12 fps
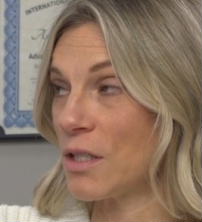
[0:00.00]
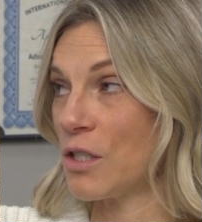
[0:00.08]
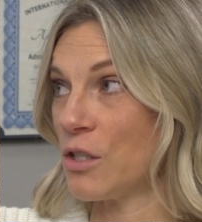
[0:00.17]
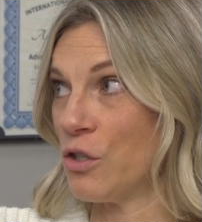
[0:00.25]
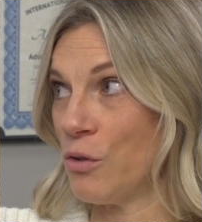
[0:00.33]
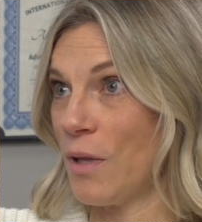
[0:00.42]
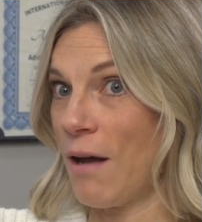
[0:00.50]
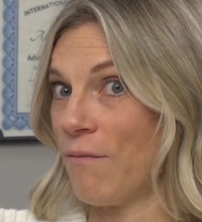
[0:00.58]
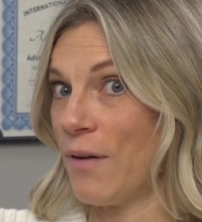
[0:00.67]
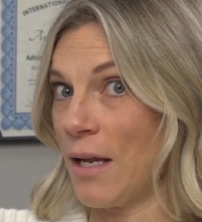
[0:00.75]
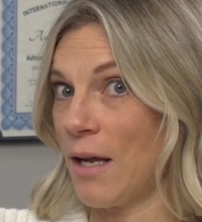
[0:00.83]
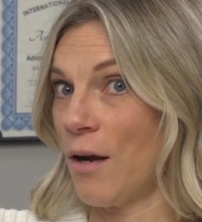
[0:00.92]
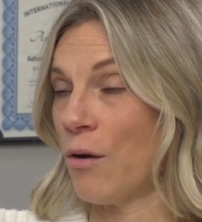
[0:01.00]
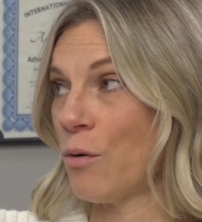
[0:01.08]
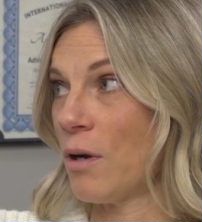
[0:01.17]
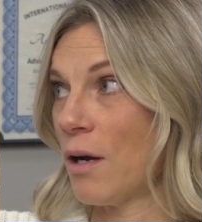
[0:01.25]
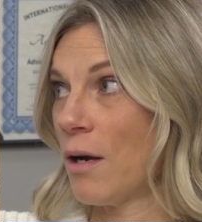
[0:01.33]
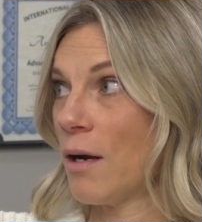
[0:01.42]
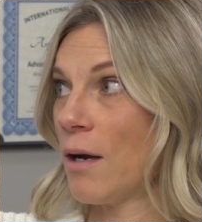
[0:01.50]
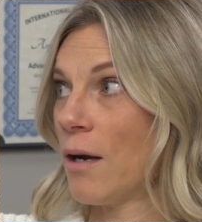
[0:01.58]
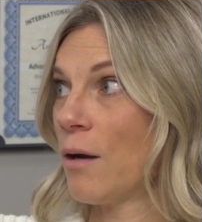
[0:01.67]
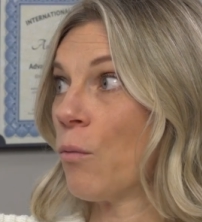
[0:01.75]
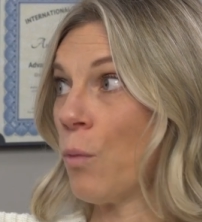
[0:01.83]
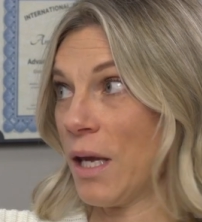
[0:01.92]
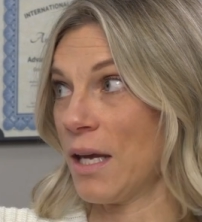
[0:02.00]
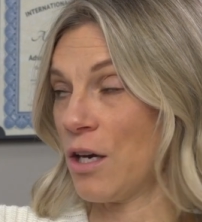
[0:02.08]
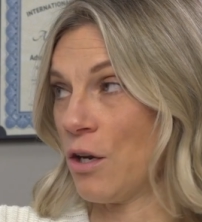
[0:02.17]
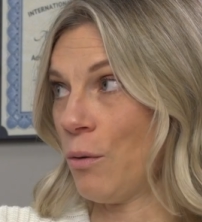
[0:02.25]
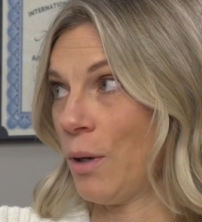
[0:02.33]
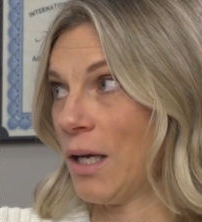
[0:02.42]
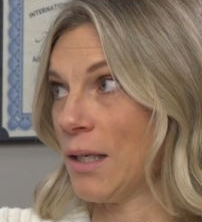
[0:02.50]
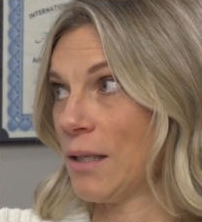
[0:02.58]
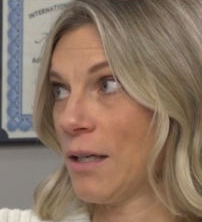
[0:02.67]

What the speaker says: to do that video, we can do it.